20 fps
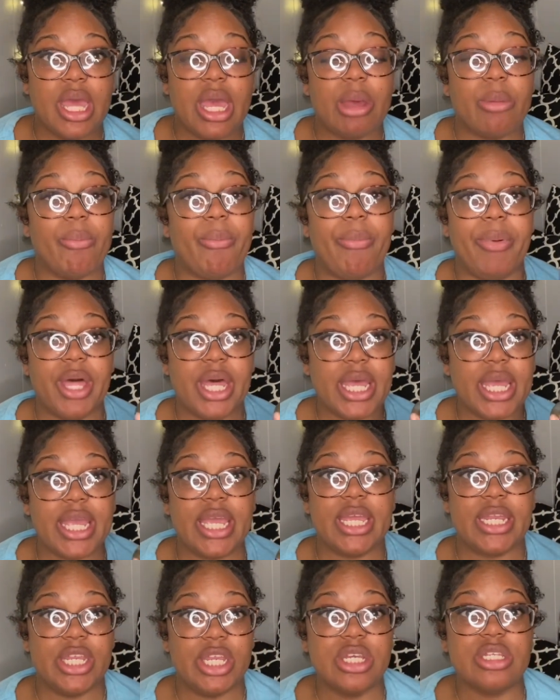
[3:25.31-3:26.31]
But
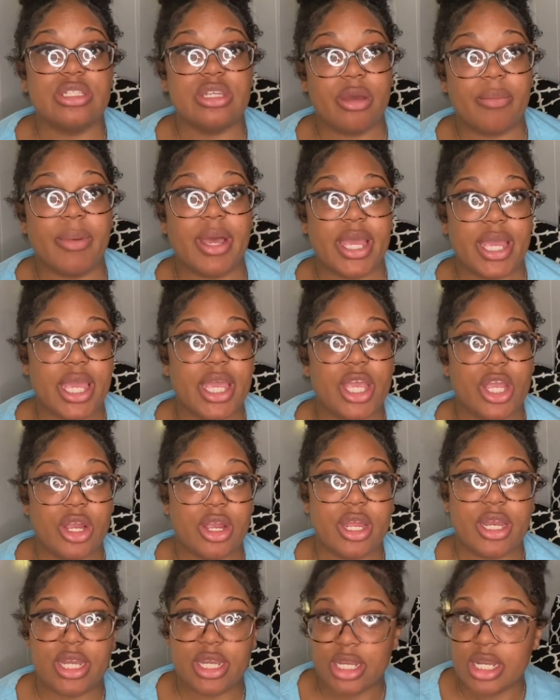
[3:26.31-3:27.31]
it does help my hair
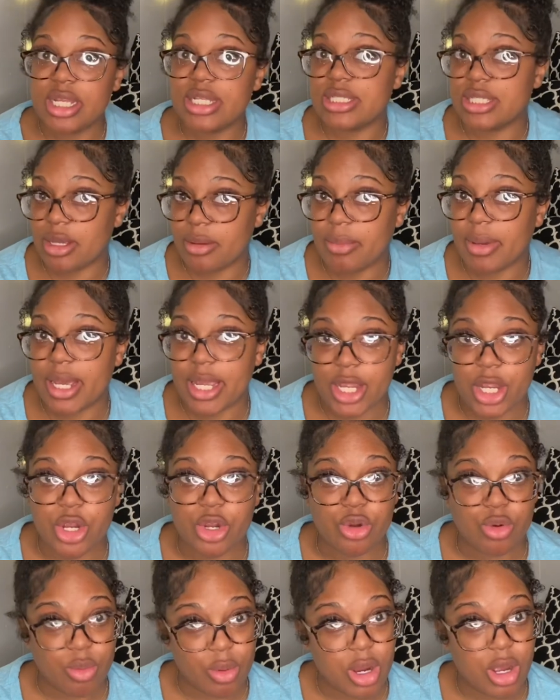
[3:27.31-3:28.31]
and it does help my hair
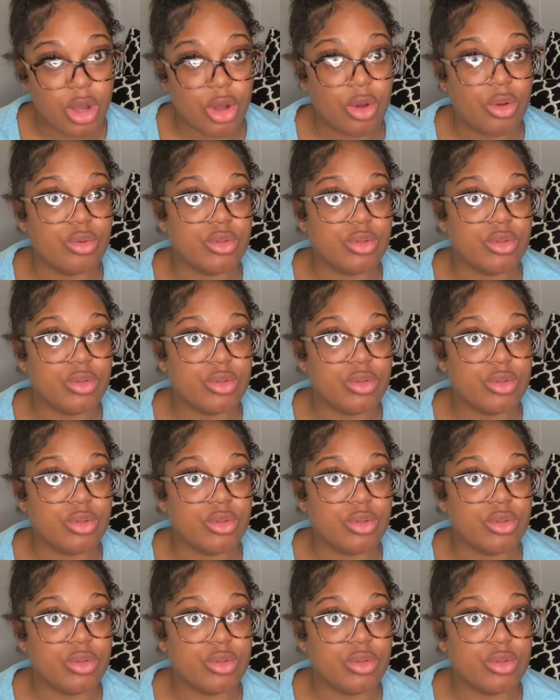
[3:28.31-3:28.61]
grow.